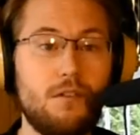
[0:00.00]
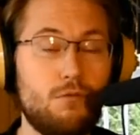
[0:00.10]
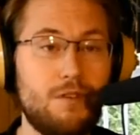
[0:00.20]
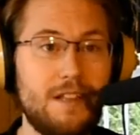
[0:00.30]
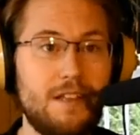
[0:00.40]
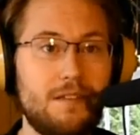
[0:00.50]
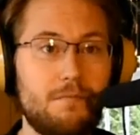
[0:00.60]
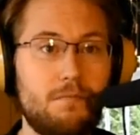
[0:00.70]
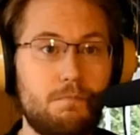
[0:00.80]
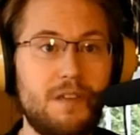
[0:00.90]
really
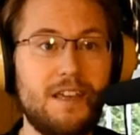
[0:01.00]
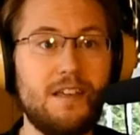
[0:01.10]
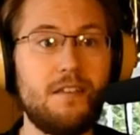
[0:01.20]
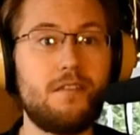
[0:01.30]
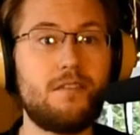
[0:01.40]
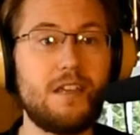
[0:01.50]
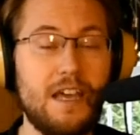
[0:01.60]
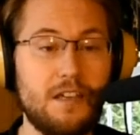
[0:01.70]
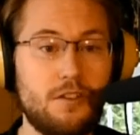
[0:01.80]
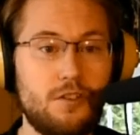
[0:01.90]
big
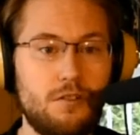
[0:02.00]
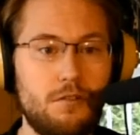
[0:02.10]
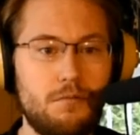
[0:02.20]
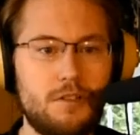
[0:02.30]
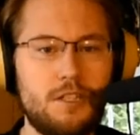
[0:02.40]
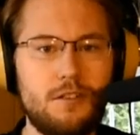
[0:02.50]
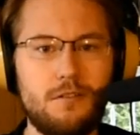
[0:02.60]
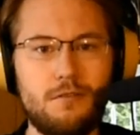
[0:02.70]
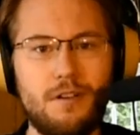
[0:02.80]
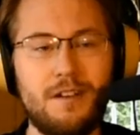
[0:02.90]
thank you
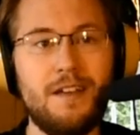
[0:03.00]
to